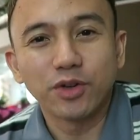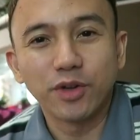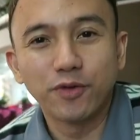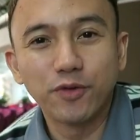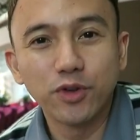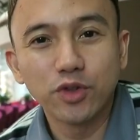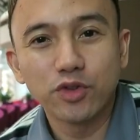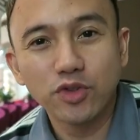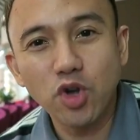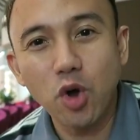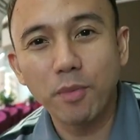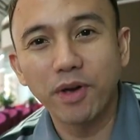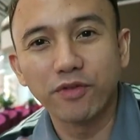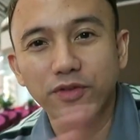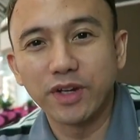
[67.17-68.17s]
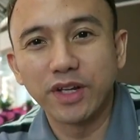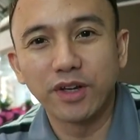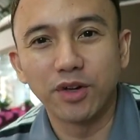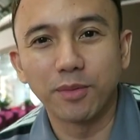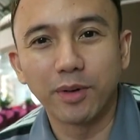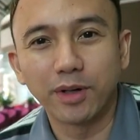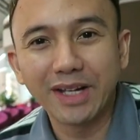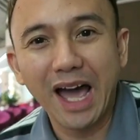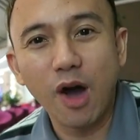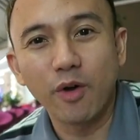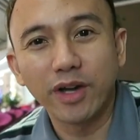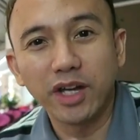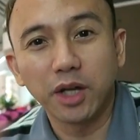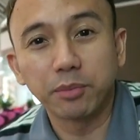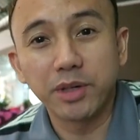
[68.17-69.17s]
So if you saw my video about how
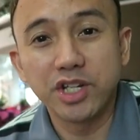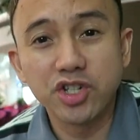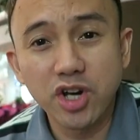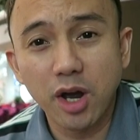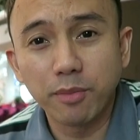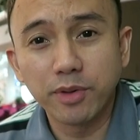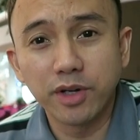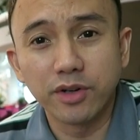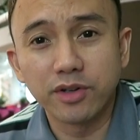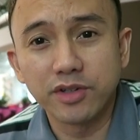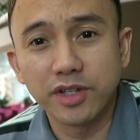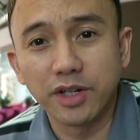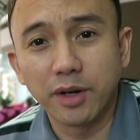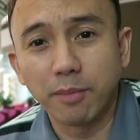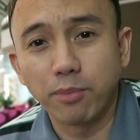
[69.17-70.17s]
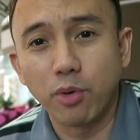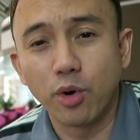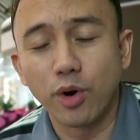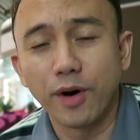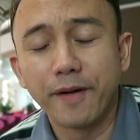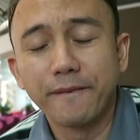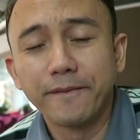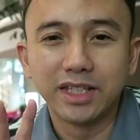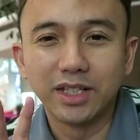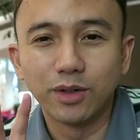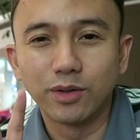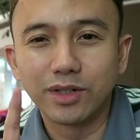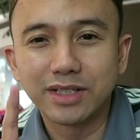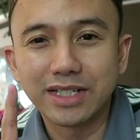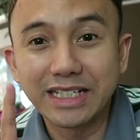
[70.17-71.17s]
I got my job here in Singapore,
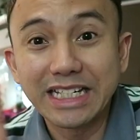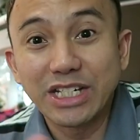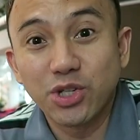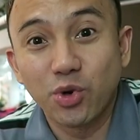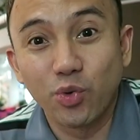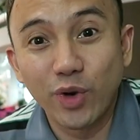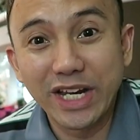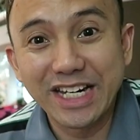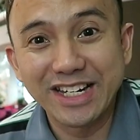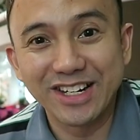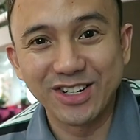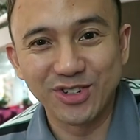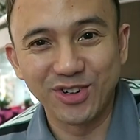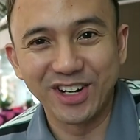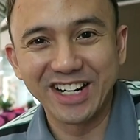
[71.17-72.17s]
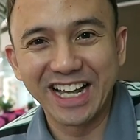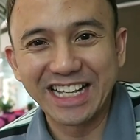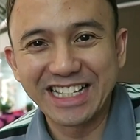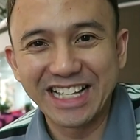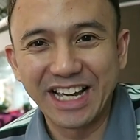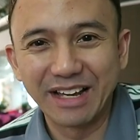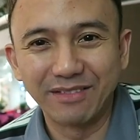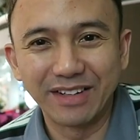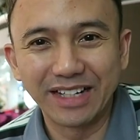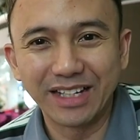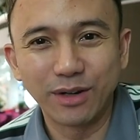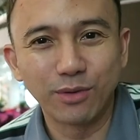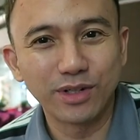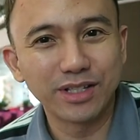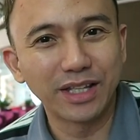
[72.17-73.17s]
there was a situation during that time
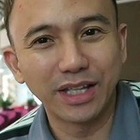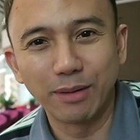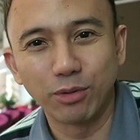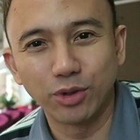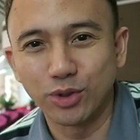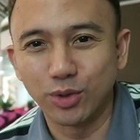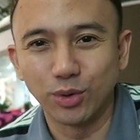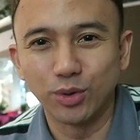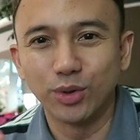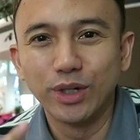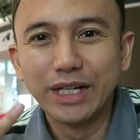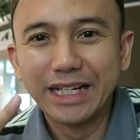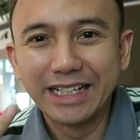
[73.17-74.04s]
that I was not able to